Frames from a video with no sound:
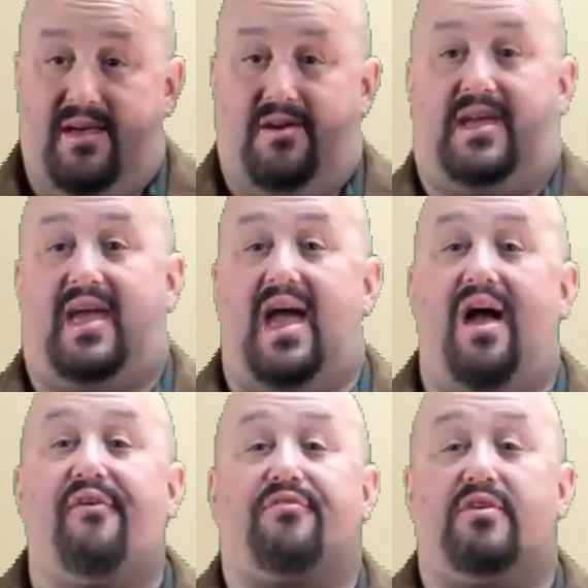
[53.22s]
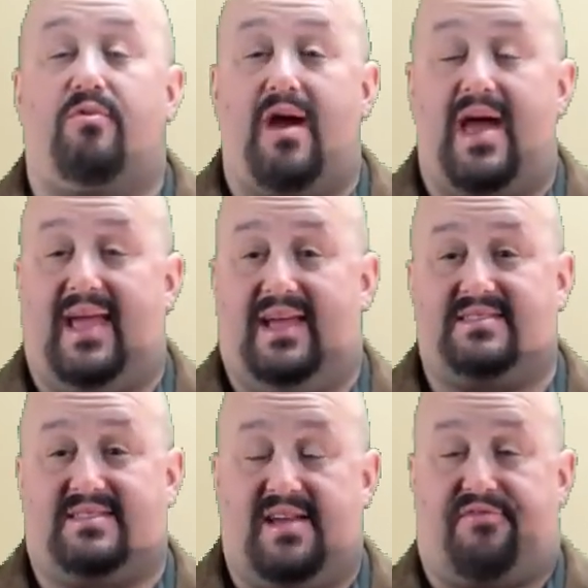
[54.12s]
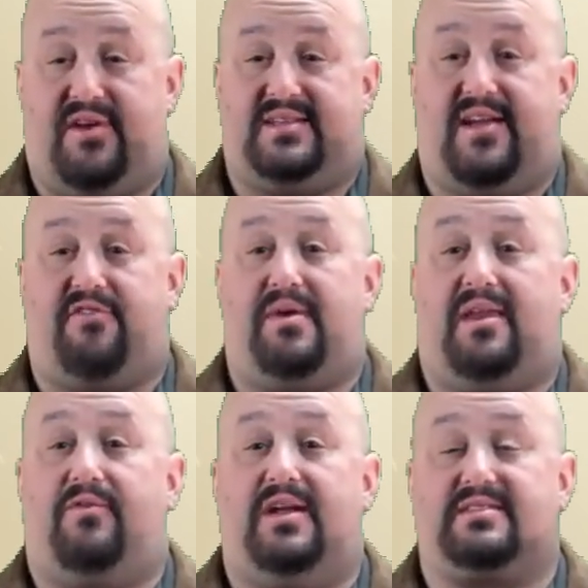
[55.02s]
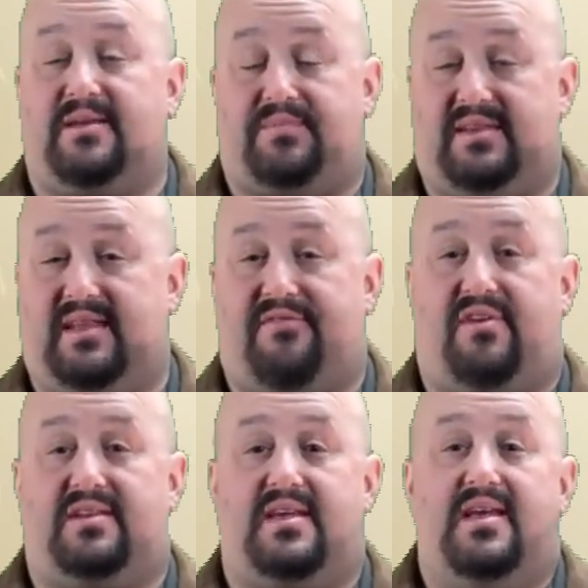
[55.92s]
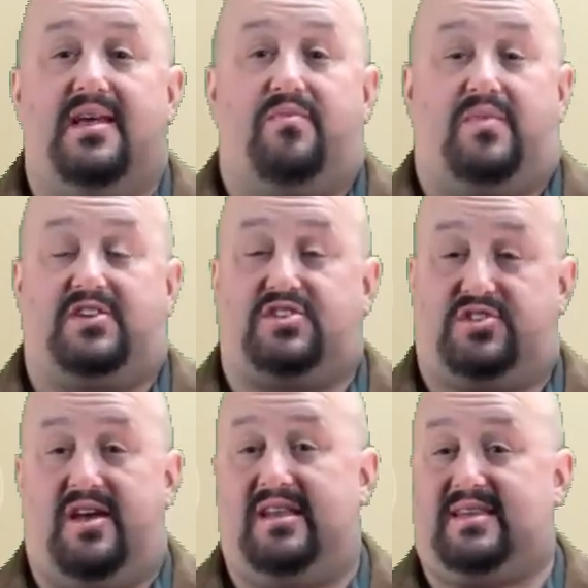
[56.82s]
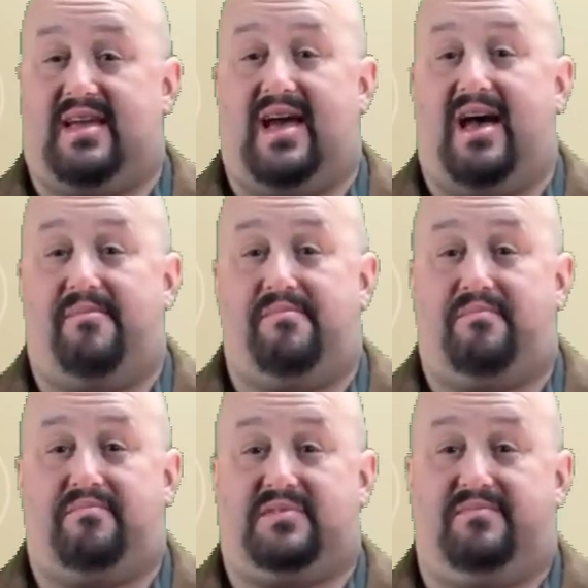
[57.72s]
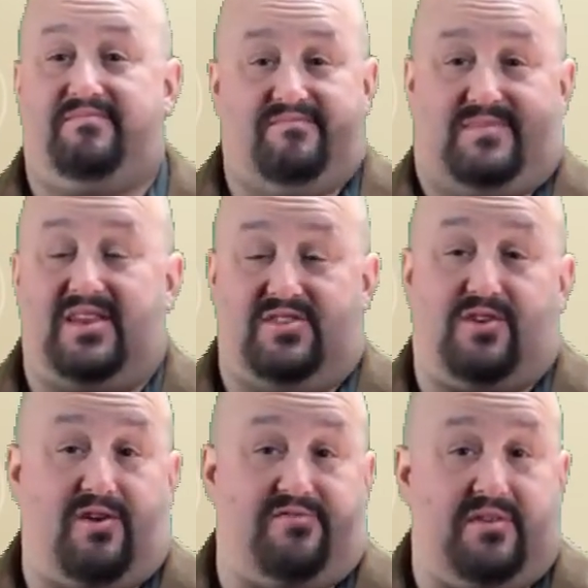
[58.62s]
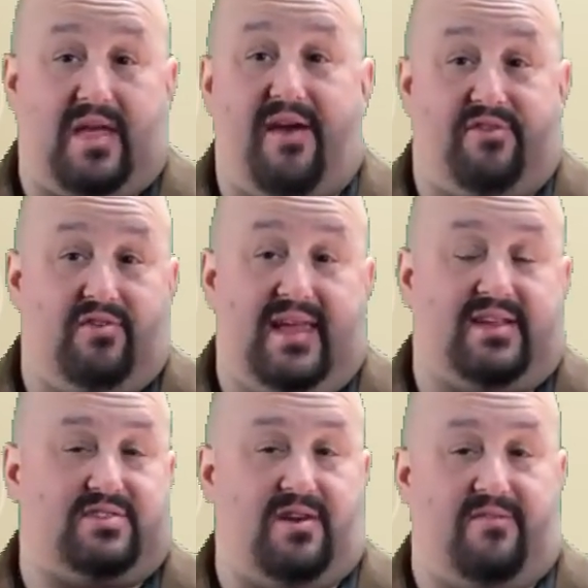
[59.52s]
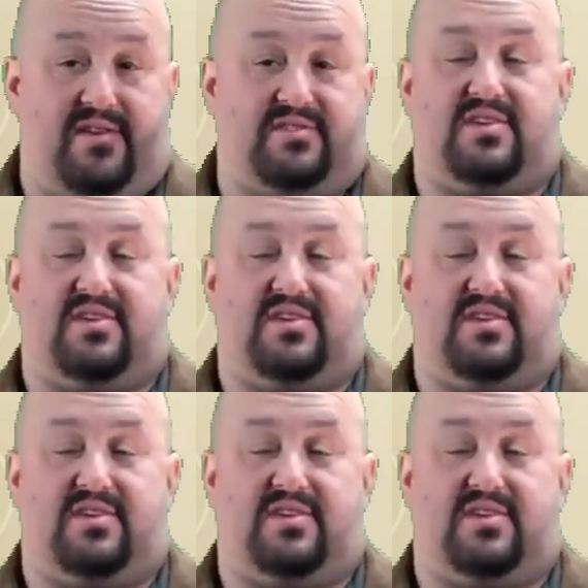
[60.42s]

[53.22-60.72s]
Okay, every wedding is different. Everybody wants something different. They should, um, they deserve to have unique service.